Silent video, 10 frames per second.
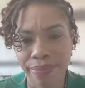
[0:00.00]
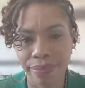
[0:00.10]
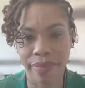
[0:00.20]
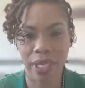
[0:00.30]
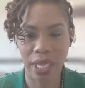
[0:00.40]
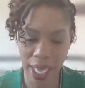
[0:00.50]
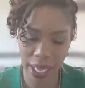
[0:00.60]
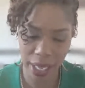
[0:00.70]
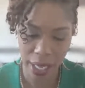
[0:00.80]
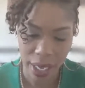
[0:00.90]
Like,
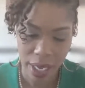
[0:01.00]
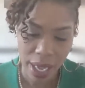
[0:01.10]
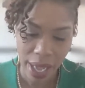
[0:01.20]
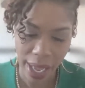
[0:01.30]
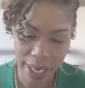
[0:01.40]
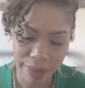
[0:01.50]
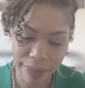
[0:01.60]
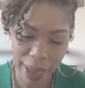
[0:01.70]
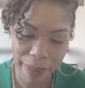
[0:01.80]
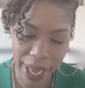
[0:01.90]
and
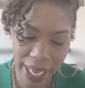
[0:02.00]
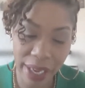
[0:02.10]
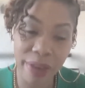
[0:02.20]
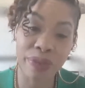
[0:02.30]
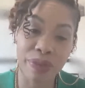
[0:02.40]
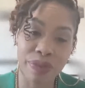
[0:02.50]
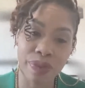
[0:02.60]
maybe I give